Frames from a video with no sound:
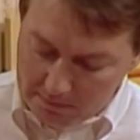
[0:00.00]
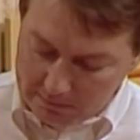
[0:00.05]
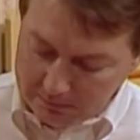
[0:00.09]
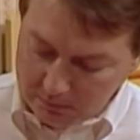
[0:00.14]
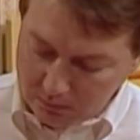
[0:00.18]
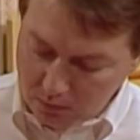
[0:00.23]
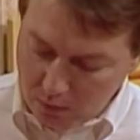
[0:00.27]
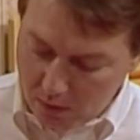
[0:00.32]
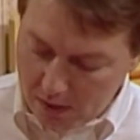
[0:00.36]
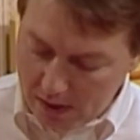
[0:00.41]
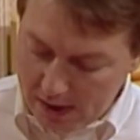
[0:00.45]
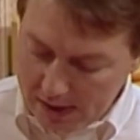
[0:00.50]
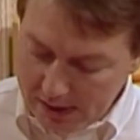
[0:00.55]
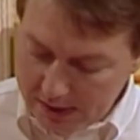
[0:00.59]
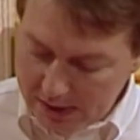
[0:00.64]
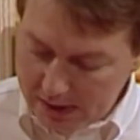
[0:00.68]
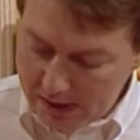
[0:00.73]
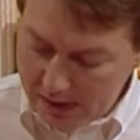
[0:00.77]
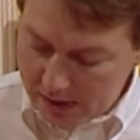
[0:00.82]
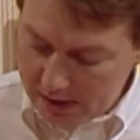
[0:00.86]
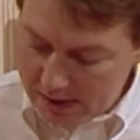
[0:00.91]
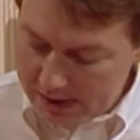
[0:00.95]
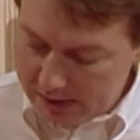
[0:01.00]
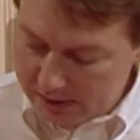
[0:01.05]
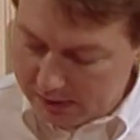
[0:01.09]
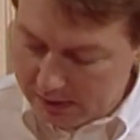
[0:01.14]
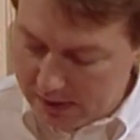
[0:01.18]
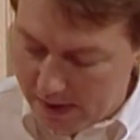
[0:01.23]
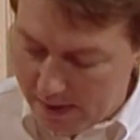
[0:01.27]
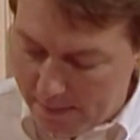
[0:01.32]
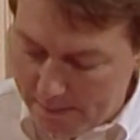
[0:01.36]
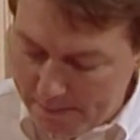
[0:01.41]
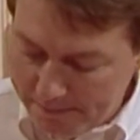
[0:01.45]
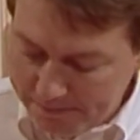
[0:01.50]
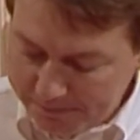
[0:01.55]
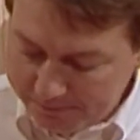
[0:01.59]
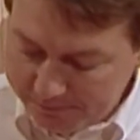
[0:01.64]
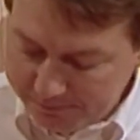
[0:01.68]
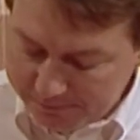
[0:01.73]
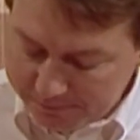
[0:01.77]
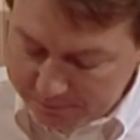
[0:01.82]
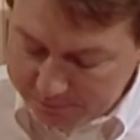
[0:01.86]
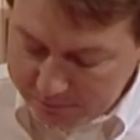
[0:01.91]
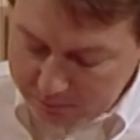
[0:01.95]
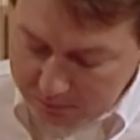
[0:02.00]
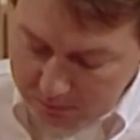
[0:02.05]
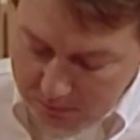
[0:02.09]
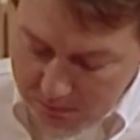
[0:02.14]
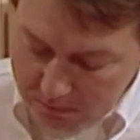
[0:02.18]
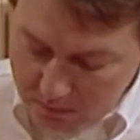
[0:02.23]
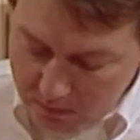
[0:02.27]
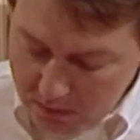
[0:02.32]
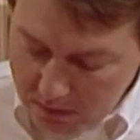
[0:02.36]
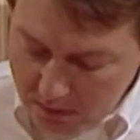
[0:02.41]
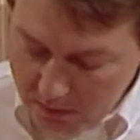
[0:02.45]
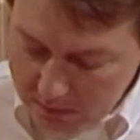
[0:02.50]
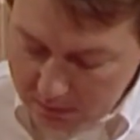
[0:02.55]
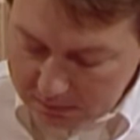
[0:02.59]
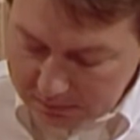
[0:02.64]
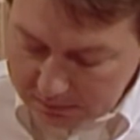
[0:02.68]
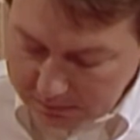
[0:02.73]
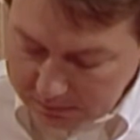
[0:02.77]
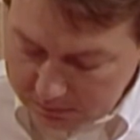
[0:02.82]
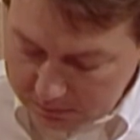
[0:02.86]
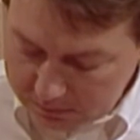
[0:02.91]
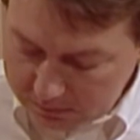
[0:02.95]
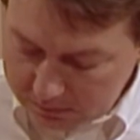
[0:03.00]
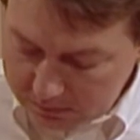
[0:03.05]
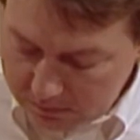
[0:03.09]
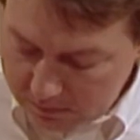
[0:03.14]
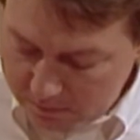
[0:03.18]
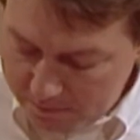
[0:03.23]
What is well, that? I kind of like that. Is this okay? Mm-hmm.